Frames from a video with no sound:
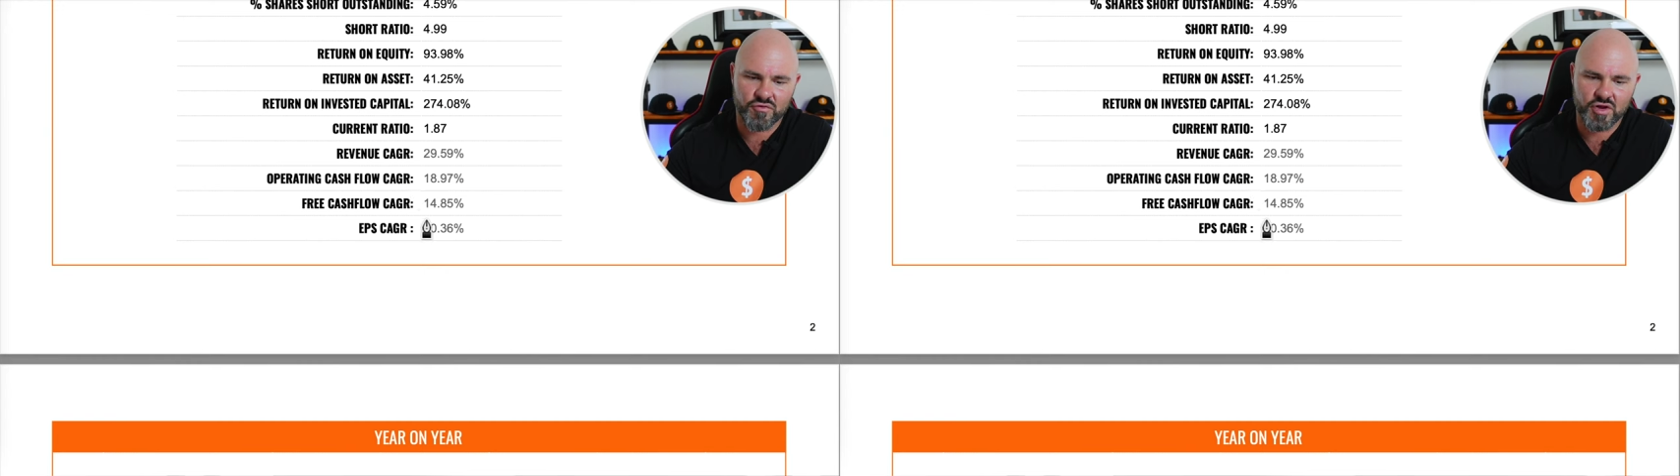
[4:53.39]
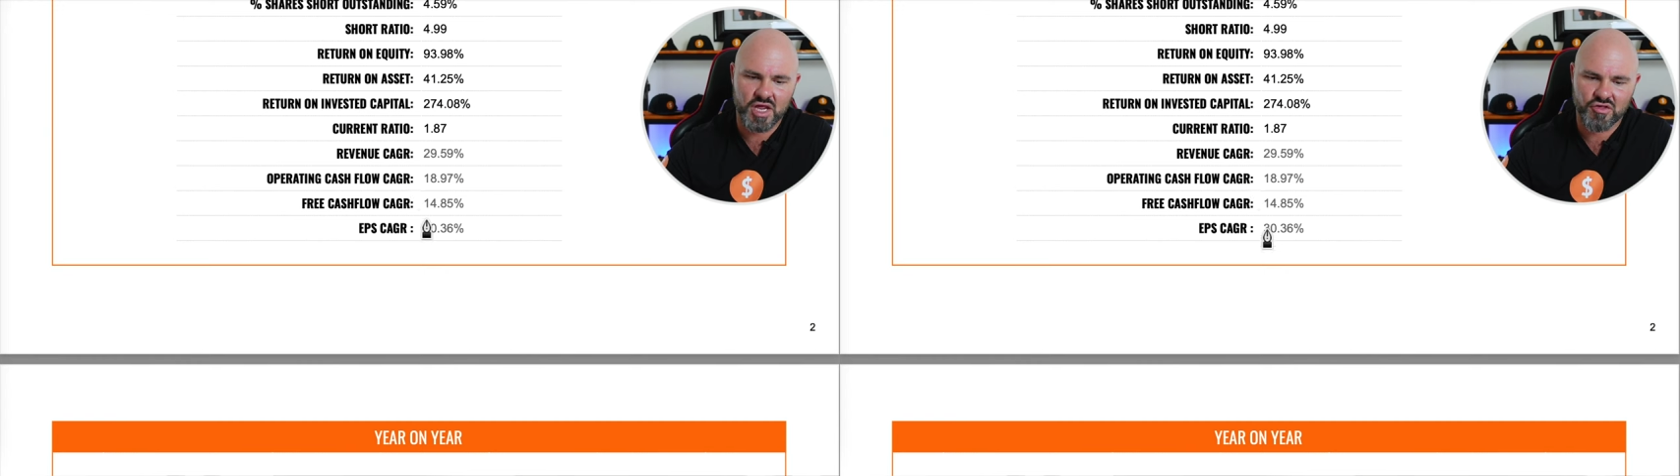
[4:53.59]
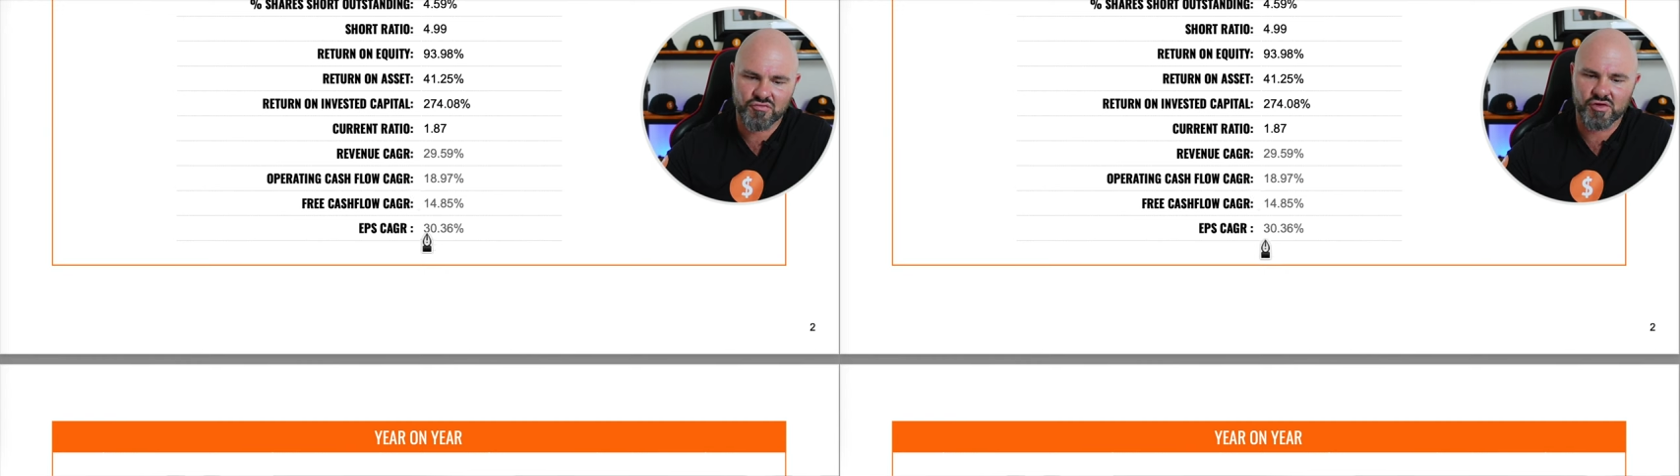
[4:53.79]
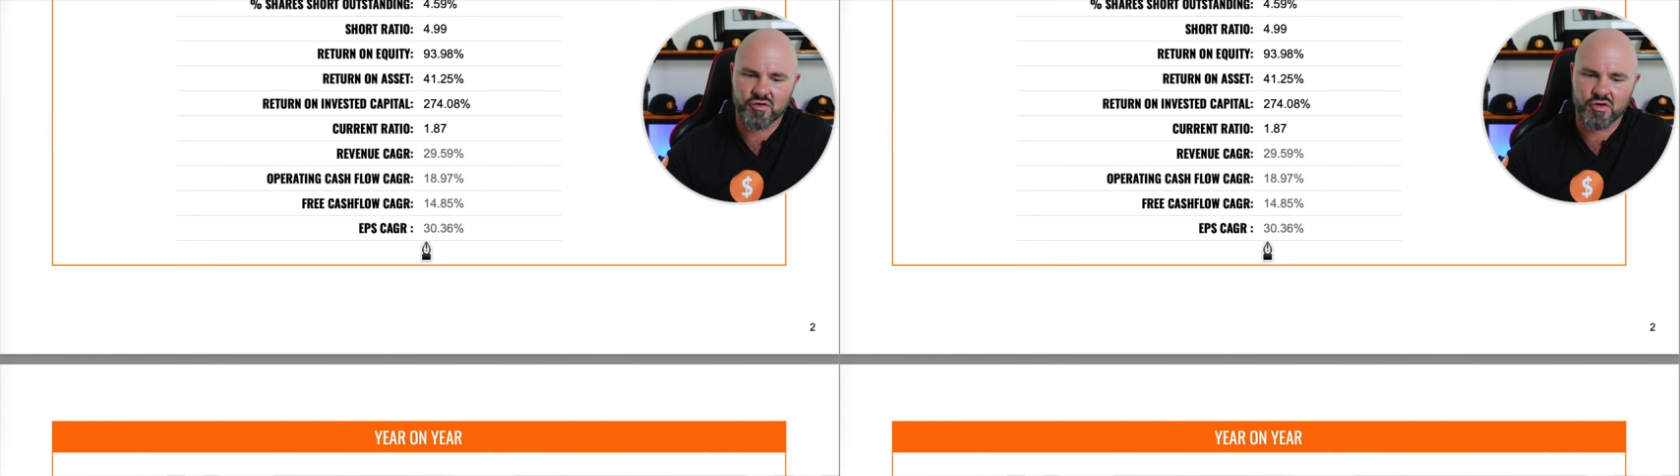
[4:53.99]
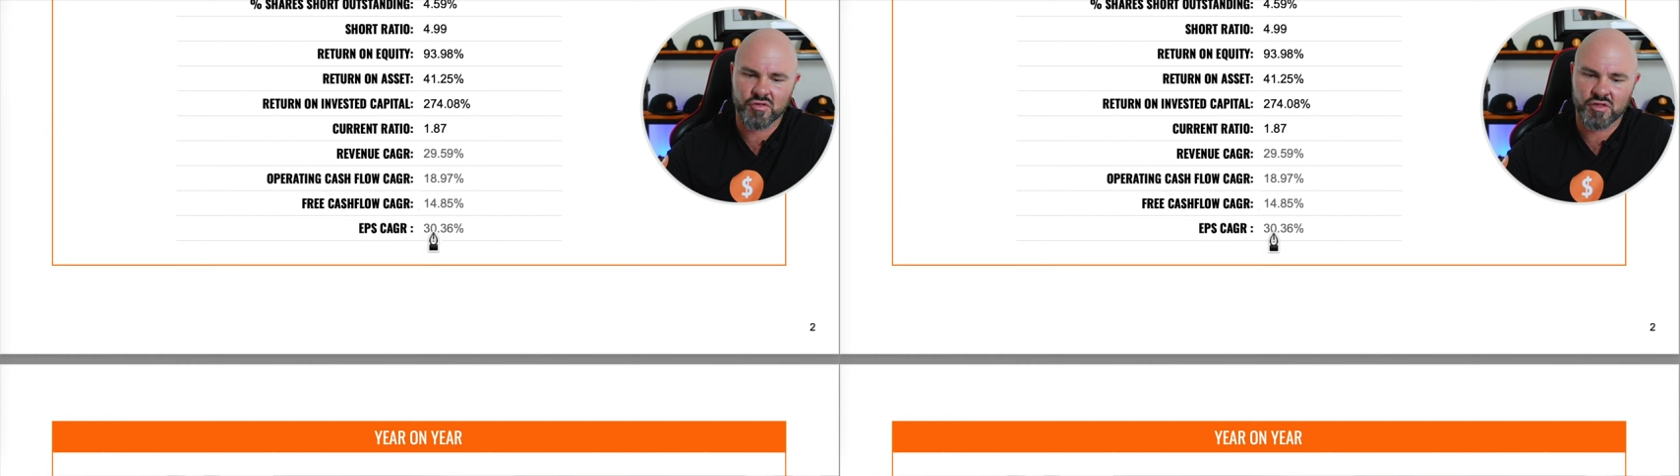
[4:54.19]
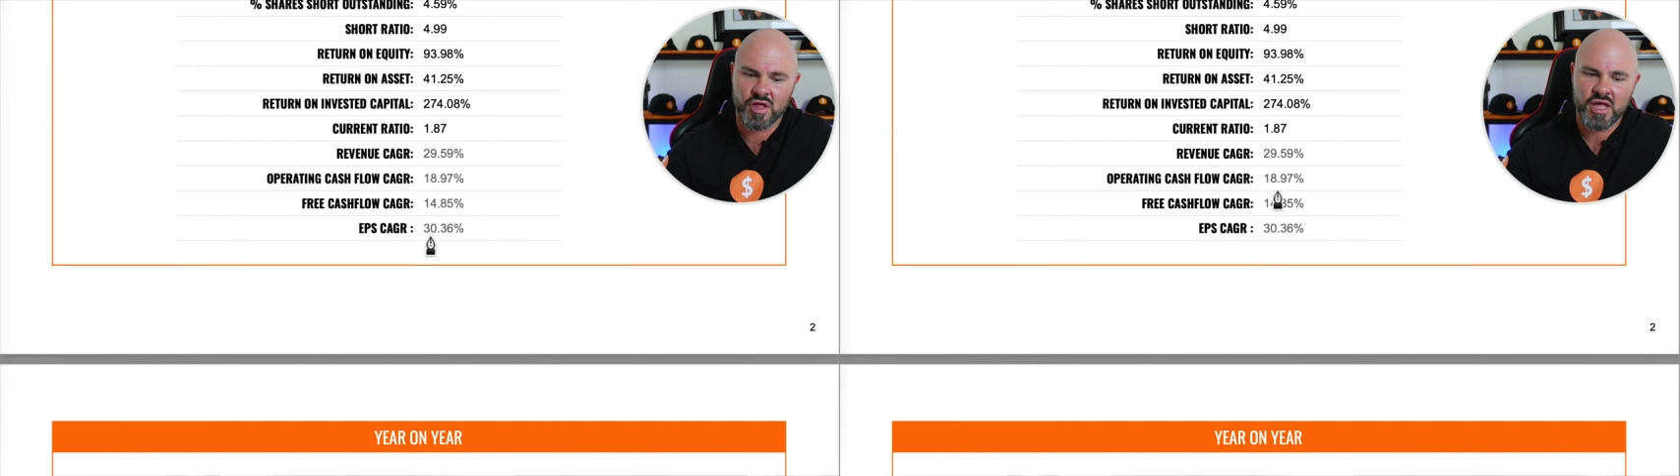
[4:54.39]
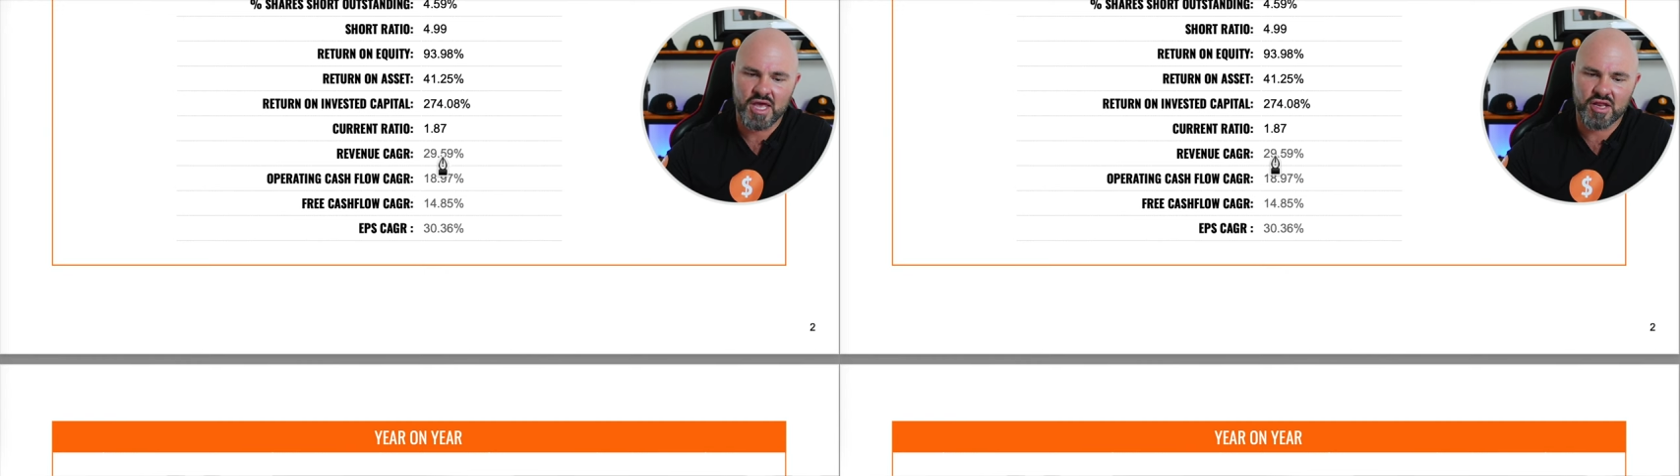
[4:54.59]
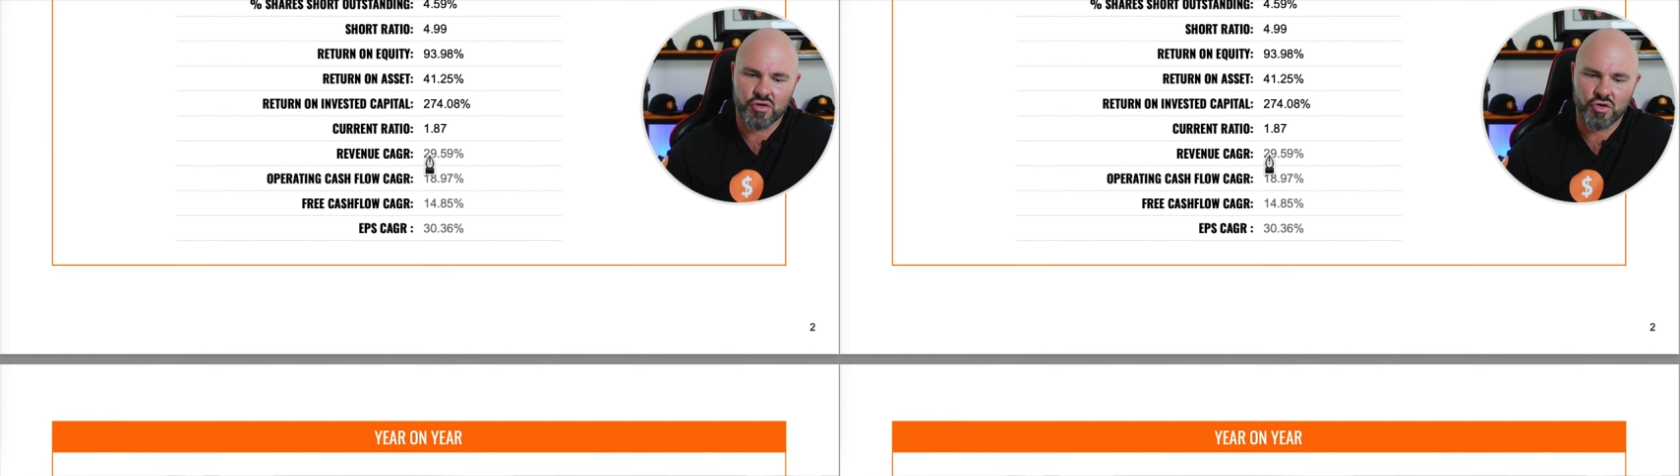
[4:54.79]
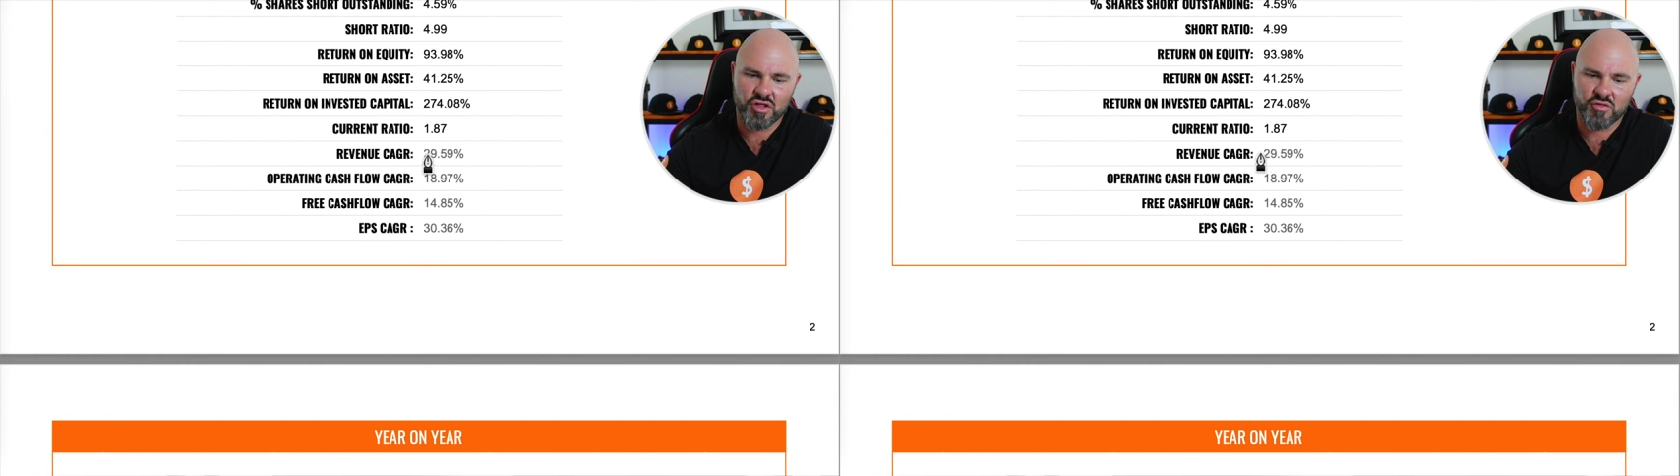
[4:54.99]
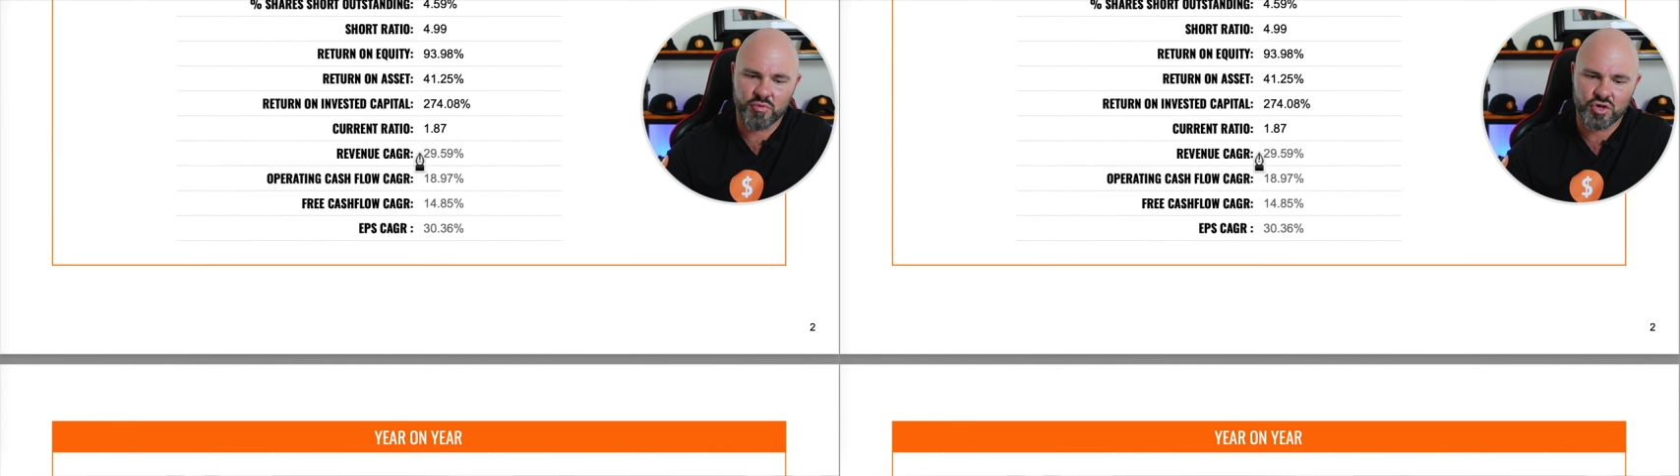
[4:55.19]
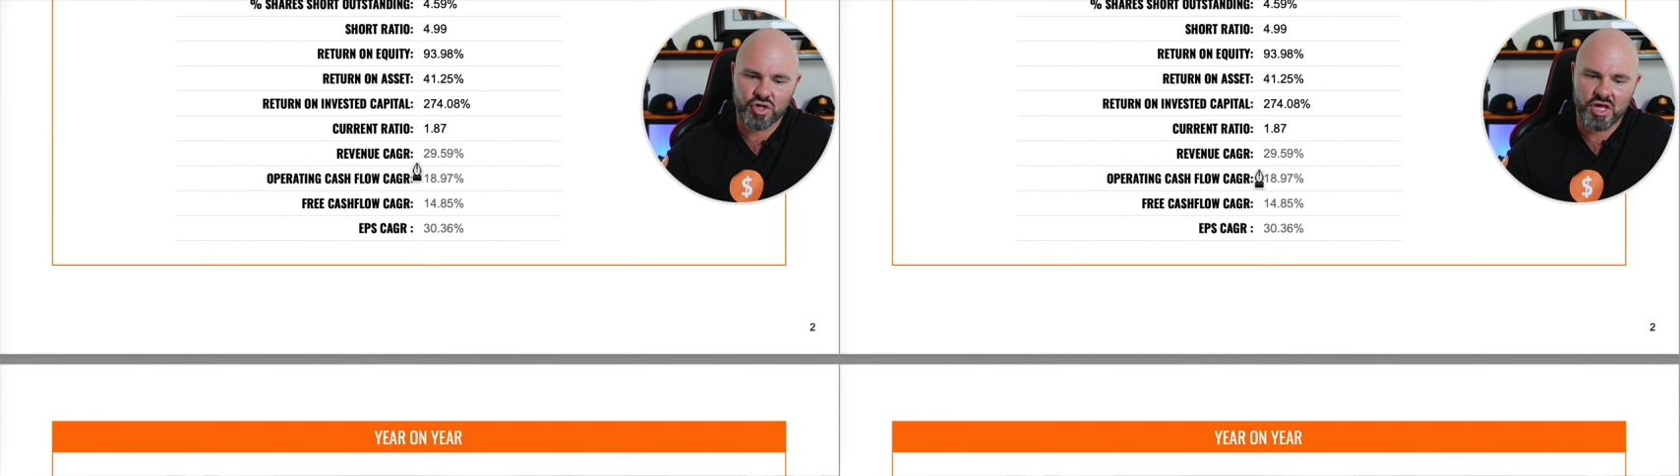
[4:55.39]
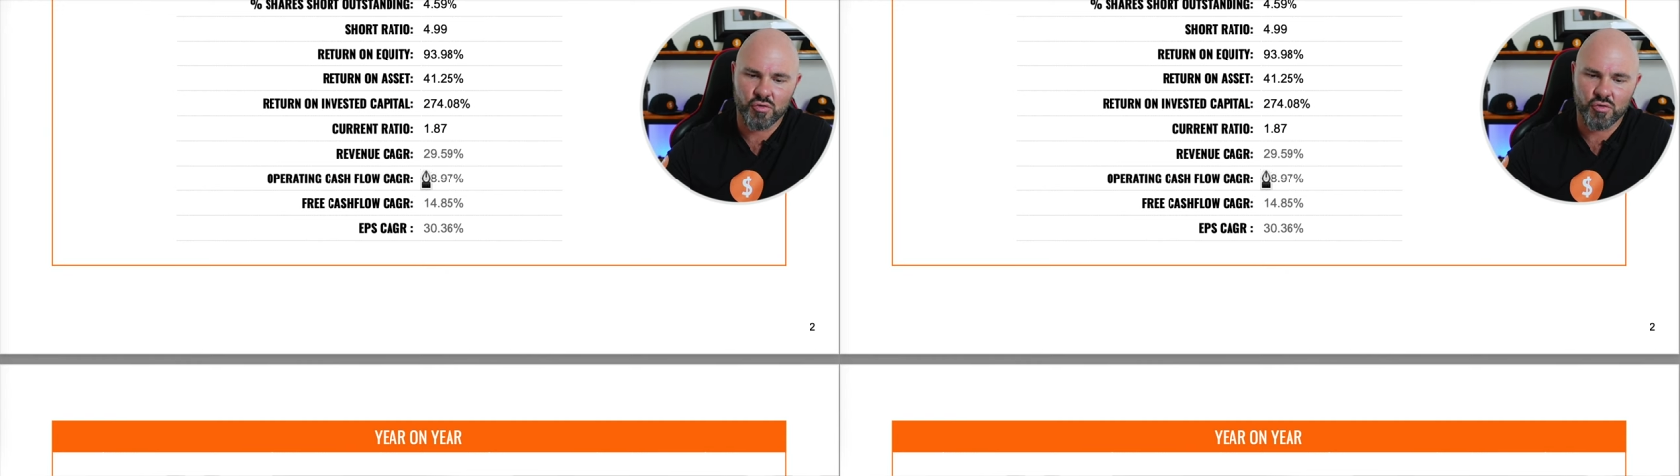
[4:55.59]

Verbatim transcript: free cash flow growth, and earnings per share.